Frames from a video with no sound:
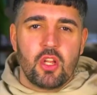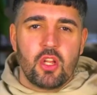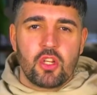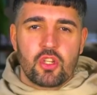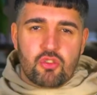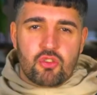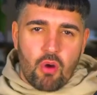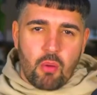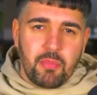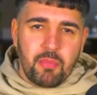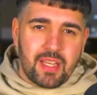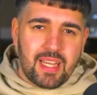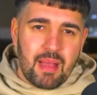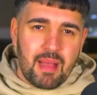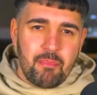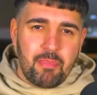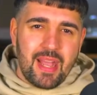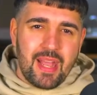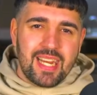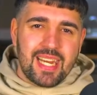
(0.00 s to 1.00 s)
drop the
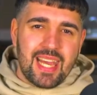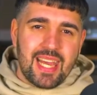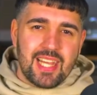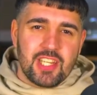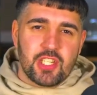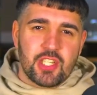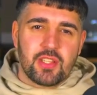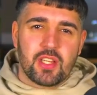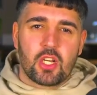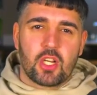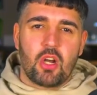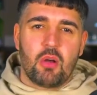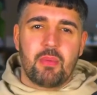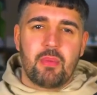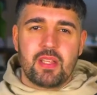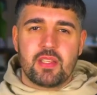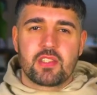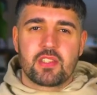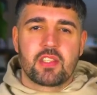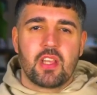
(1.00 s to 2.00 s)
campaign age in the
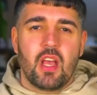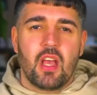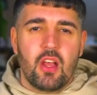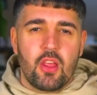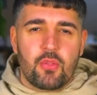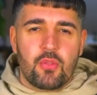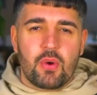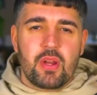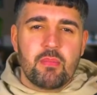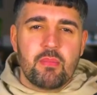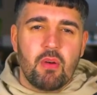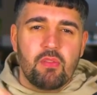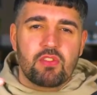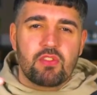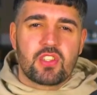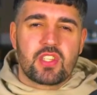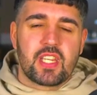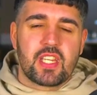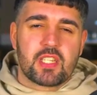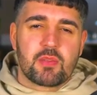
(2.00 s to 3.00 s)
comments. 3 months,
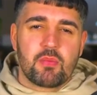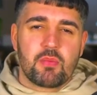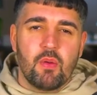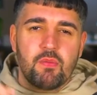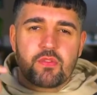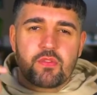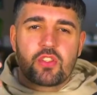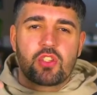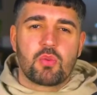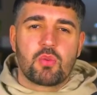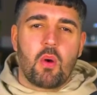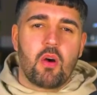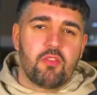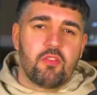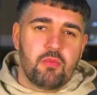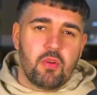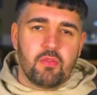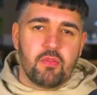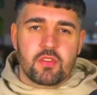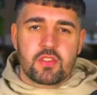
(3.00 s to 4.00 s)
6 months,
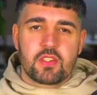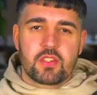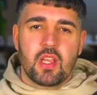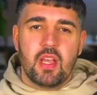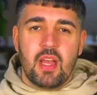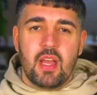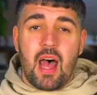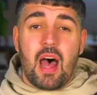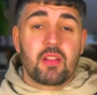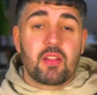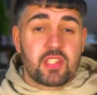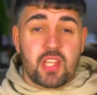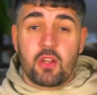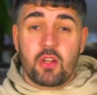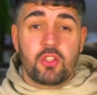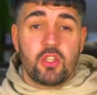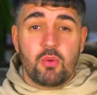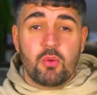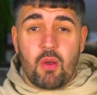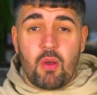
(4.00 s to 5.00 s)
12 months. I'll tell
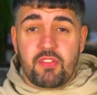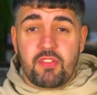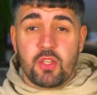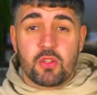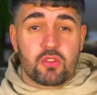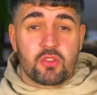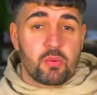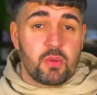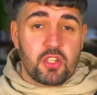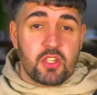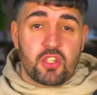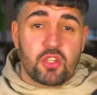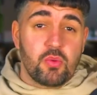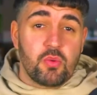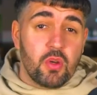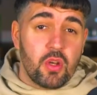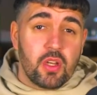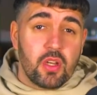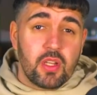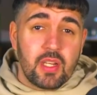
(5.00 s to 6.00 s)
you whether you switch
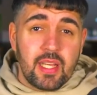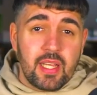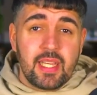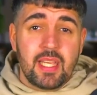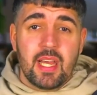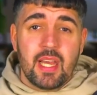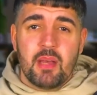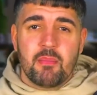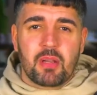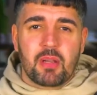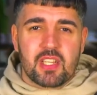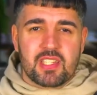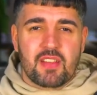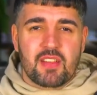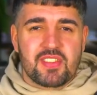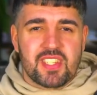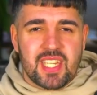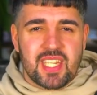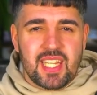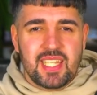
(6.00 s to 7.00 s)
too early because
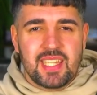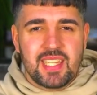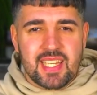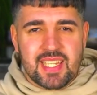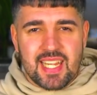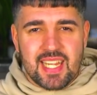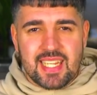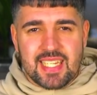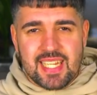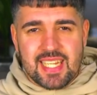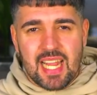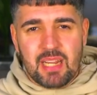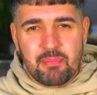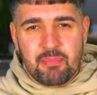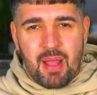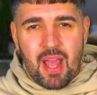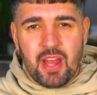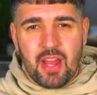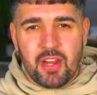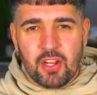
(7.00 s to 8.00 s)
I've seen this exact
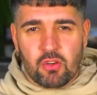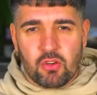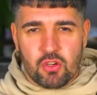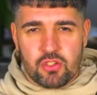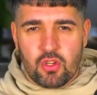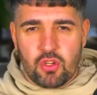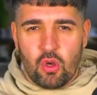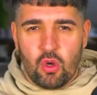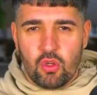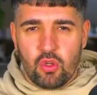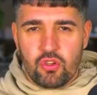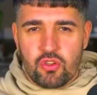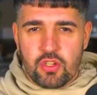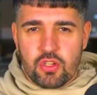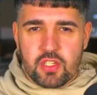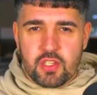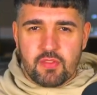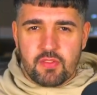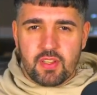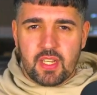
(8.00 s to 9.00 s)
pattern across
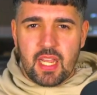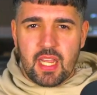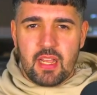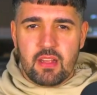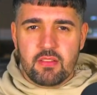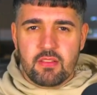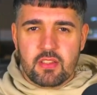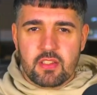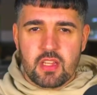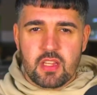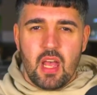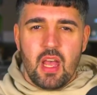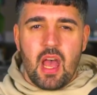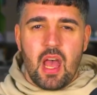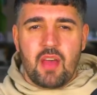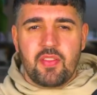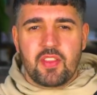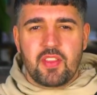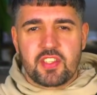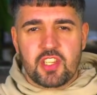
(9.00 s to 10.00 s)
hundreds of accounts,
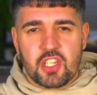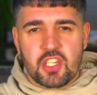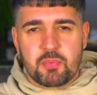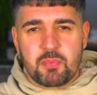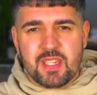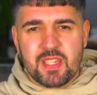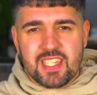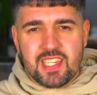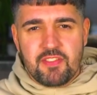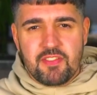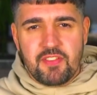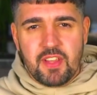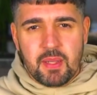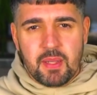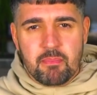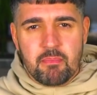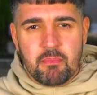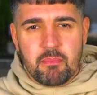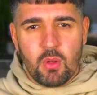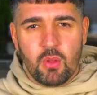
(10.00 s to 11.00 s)
and there's a
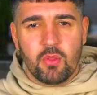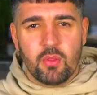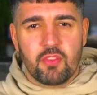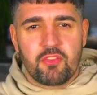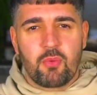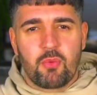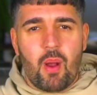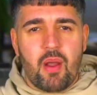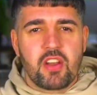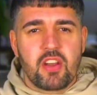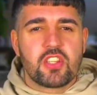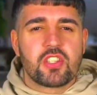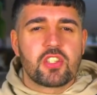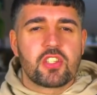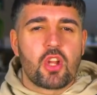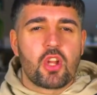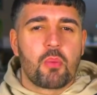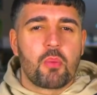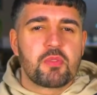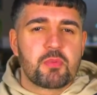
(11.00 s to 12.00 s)
specific month where it
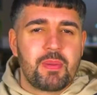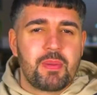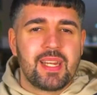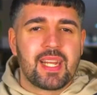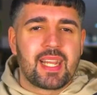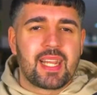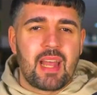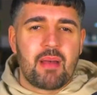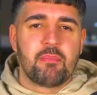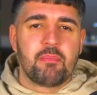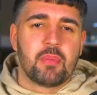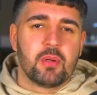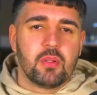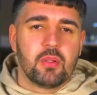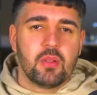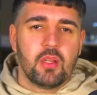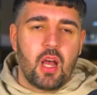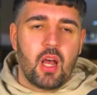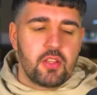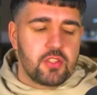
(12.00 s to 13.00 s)
stops being a
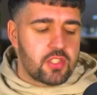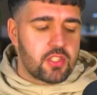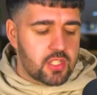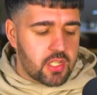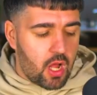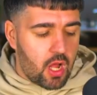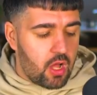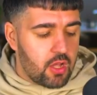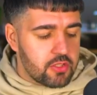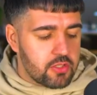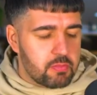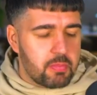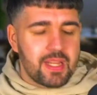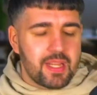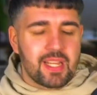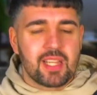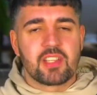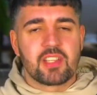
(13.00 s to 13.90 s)
gamble and starts being a